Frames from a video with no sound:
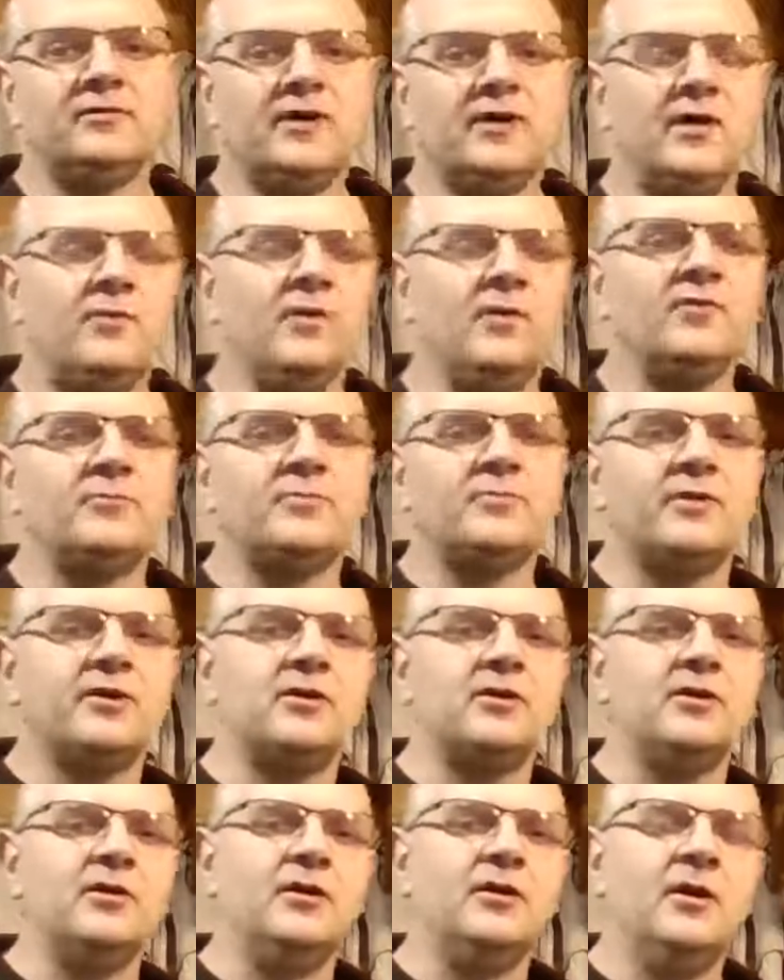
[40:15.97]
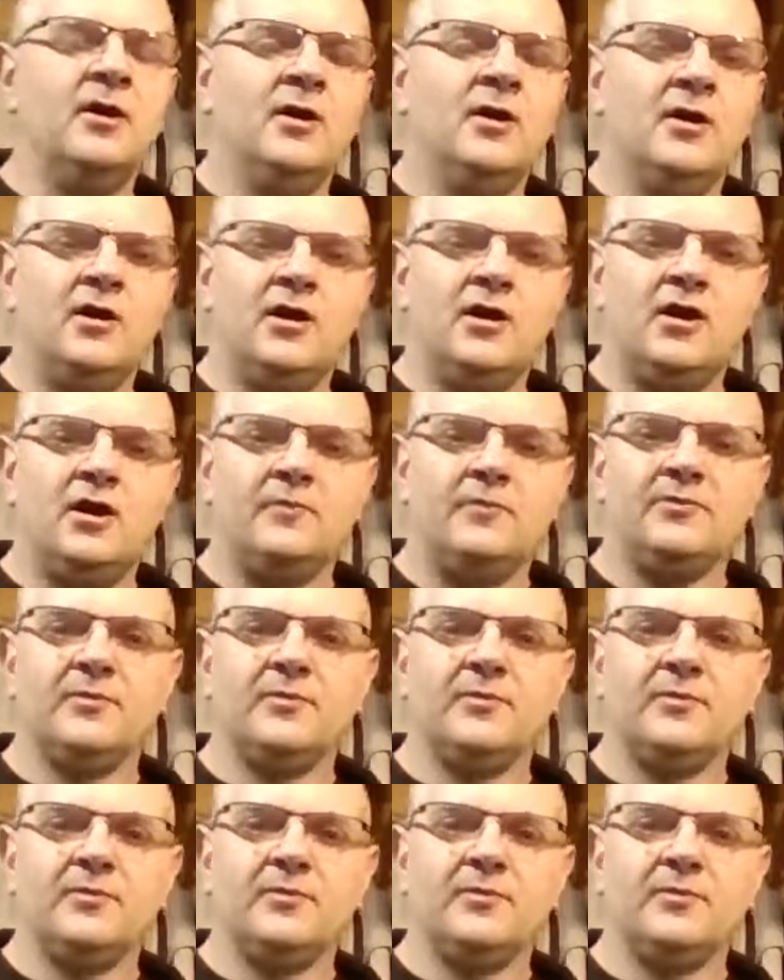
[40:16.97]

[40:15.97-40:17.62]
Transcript: Taiwan's pretty good. Um,